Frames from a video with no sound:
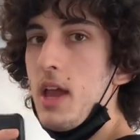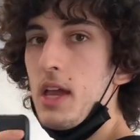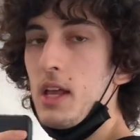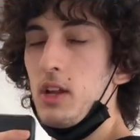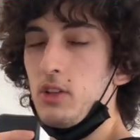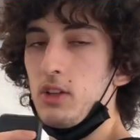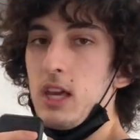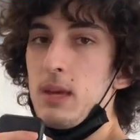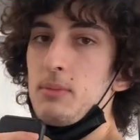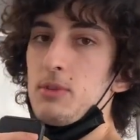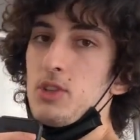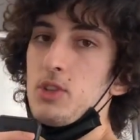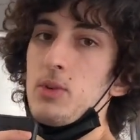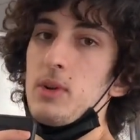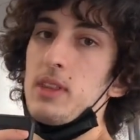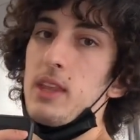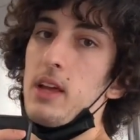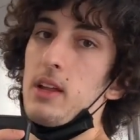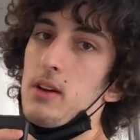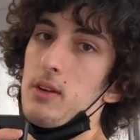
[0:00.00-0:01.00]
It'll keep
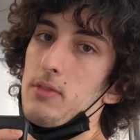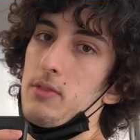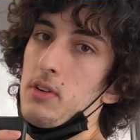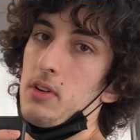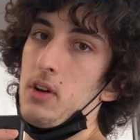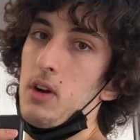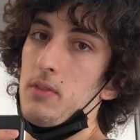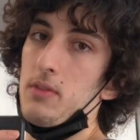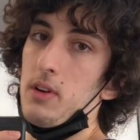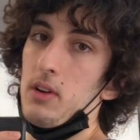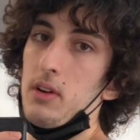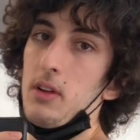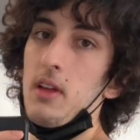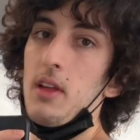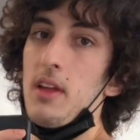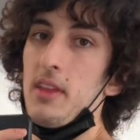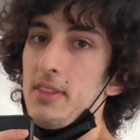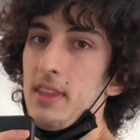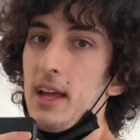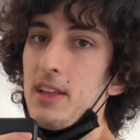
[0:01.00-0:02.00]
doing that over and over,
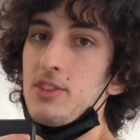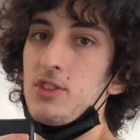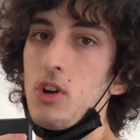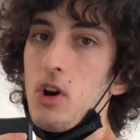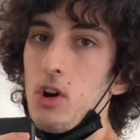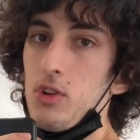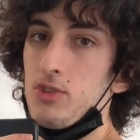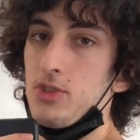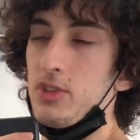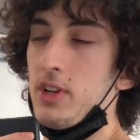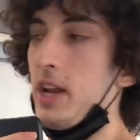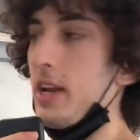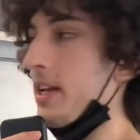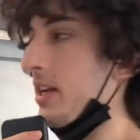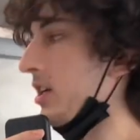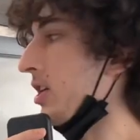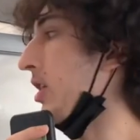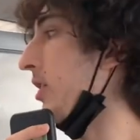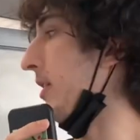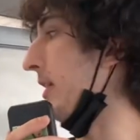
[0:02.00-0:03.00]
and that's
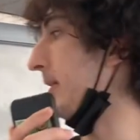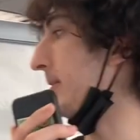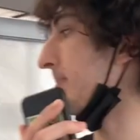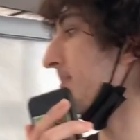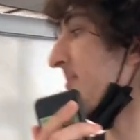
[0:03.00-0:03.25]
alternating current.